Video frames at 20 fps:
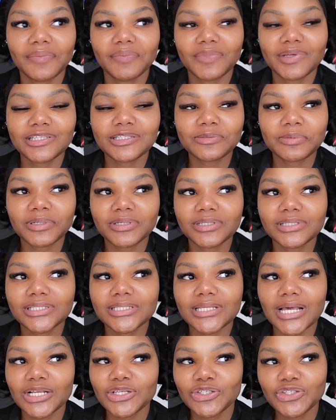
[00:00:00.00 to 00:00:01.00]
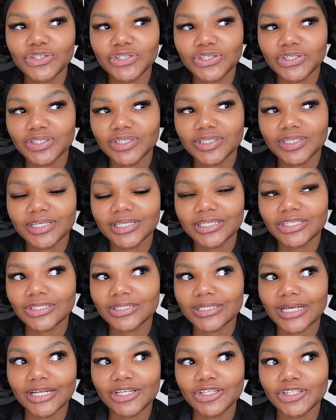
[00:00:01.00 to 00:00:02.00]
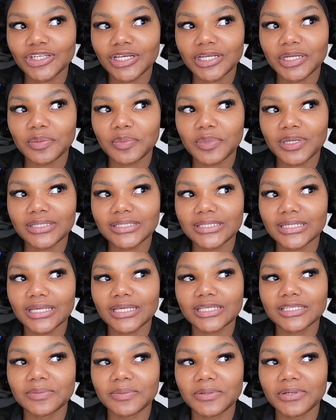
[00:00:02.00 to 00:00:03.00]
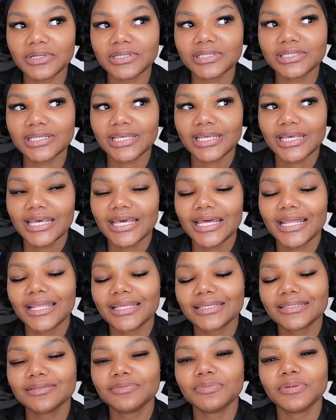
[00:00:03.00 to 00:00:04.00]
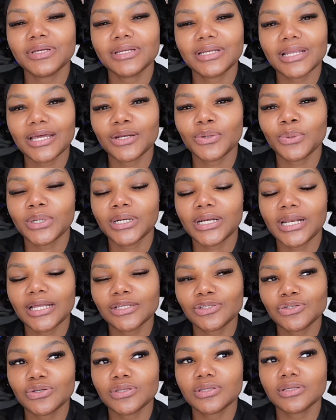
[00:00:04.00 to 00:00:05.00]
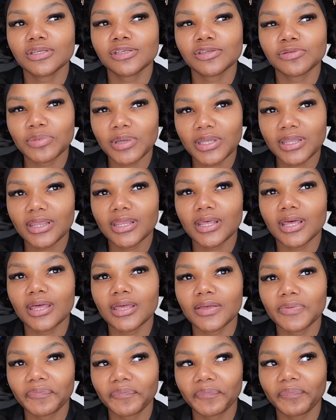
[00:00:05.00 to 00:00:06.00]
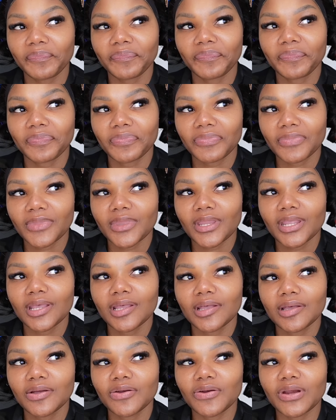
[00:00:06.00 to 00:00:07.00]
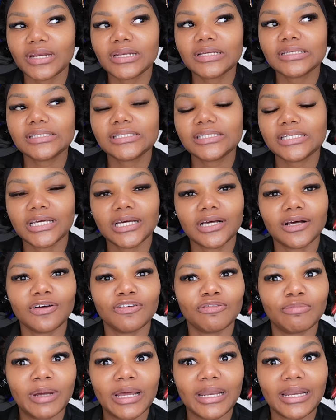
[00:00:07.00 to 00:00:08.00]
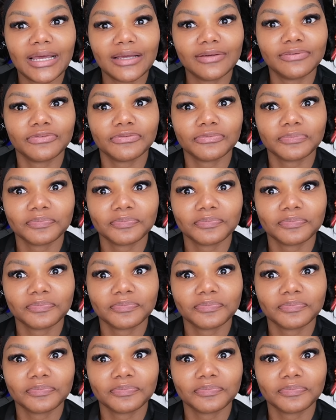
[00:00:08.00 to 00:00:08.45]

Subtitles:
It's been such an amazing experience. This has been, I don't want to lie to you, this has been the greatest year of my life.